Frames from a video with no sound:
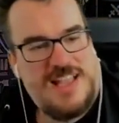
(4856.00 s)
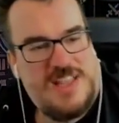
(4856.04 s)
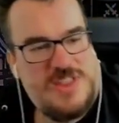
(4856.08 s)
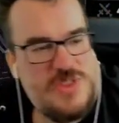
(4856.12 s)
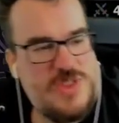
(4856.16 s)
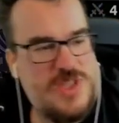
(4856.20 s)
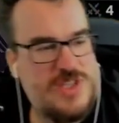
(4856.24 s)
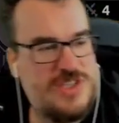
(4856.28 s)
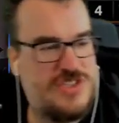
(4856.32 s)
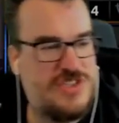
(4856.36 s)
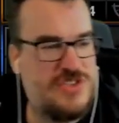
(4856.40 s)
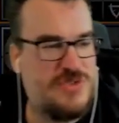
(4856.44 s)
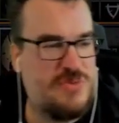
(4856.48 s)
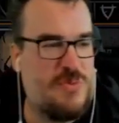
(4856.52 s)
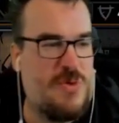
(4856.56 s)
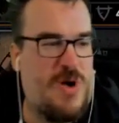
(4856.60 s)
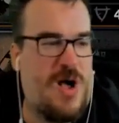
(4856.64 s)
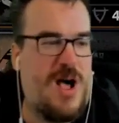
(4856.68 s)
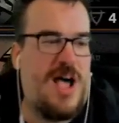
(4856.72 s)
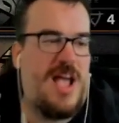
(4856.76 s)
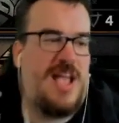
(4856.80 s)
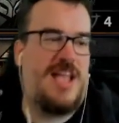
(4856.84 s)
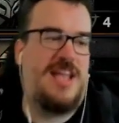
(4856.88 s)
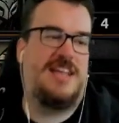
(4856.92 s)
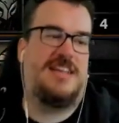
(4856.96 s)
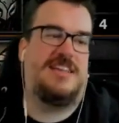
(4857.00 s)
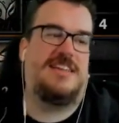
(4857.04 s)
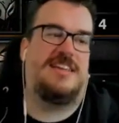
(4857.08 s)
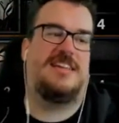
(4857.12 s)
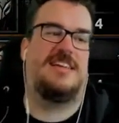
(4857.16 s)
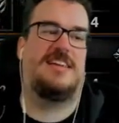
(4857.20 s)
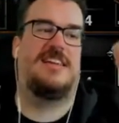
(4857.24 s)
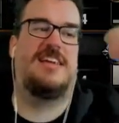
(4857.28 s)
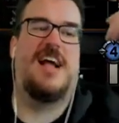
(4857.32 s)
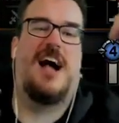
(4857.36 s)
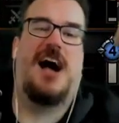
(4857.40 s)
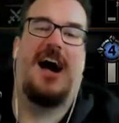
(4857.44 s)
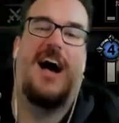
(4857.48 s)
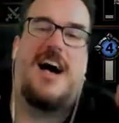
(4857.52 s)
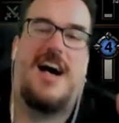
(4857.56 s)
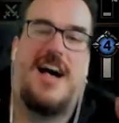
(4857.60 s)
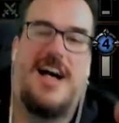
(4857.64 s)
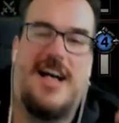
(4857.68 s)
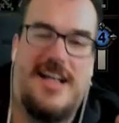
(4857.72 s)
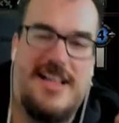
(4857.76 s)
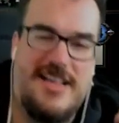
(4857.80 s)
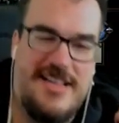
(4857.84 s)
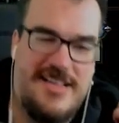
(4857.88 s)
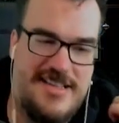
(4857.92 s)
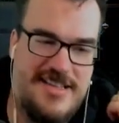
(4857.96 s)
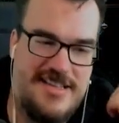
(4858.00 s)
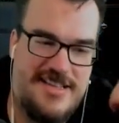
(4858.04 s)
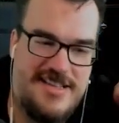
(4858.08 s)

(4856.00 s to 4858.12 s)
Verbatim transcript: The swine god.